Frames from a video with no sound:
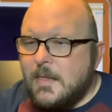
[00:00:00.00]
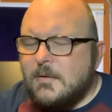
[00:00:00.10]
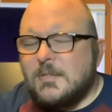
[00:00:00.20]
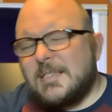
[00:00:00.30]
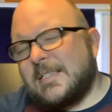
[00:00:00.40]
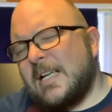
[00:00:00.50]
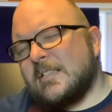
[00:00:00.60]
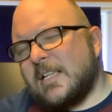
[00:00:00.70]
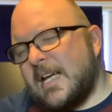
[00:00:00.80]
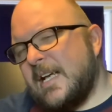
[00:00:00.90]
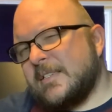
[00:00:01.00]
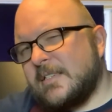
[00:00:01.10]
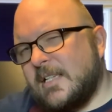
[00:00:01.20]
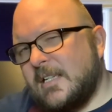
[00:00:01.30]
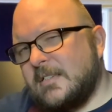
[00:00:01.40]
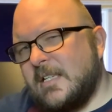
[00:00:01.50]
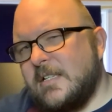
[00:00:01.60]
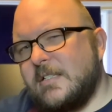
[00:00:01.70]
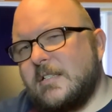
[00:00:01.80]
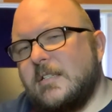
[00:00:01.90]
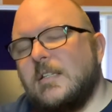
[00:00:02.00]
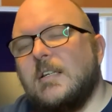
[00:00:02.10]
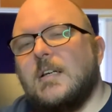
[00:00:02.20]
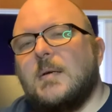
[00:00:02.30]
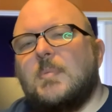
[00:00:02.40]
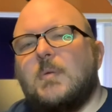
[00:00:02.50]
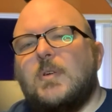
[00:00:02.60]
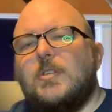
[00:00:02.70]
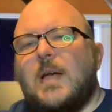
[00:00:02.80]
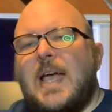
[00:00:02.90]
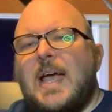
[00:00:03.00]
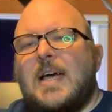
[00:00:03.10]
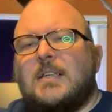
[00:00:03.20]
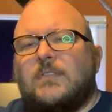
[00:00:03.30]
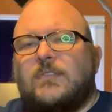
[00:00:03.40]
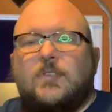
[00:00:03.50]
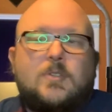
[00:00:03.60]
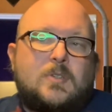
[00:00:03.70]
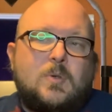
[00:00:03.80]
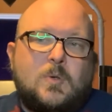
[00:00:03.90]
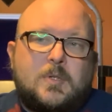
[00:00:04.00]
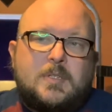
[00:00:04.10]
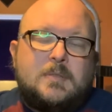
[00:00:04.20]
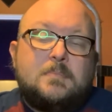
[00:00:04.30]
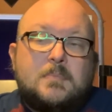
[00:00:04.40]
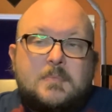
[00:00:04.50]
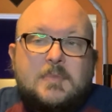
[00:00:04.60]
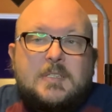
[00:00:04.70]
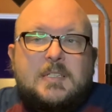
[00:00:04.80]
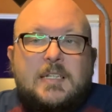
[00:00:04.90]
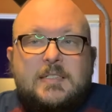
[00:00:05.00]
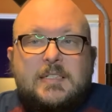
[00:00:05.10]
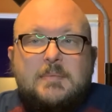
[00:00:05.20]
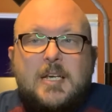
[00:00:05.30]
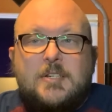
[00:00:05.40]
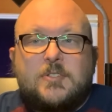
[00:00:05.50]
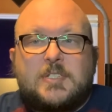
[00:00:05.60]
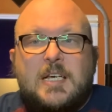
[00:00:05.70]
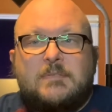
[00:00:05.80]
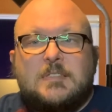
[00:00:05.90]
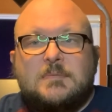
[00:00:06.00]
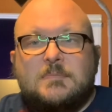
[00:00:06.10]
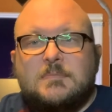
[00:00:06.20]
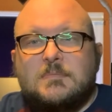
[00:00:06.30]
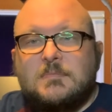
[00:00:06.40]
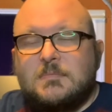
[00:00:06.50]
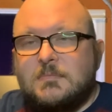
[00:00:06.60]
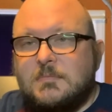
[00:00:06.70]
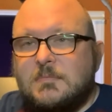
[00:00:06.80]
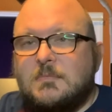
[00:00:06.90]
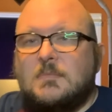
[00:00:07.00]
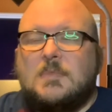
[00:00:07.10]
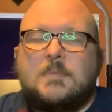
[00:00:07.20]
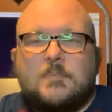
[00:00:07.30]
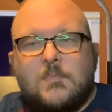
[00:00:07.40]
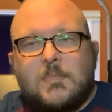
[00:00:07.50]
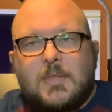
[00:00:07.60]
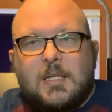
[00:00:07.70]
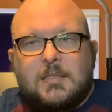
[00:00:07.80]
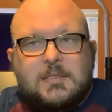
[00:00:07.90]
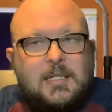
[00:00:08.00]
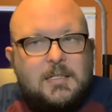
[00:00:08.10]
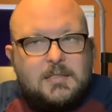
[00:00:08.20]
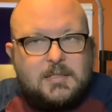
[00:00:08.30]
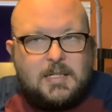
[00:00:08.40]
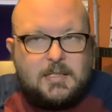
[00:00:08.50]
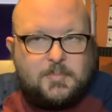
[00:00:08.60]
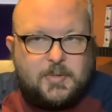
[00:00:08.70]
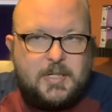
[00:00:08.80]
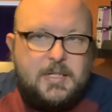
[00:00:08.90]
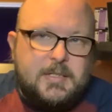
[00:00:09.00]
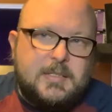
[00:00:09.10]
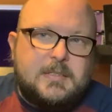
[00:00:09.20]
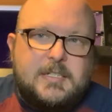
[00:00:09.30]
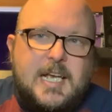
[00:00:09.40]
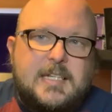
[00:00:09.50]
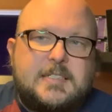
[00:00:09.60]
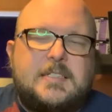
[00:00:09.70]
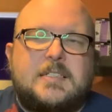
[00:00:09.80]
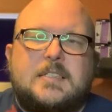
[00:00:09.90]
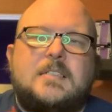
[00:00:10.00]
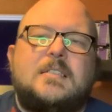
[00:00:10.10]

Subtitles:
It sounds like it has a lot of tension, but when you add a full chord, let's say C major 7, it sounds kind of pretty and jazzy and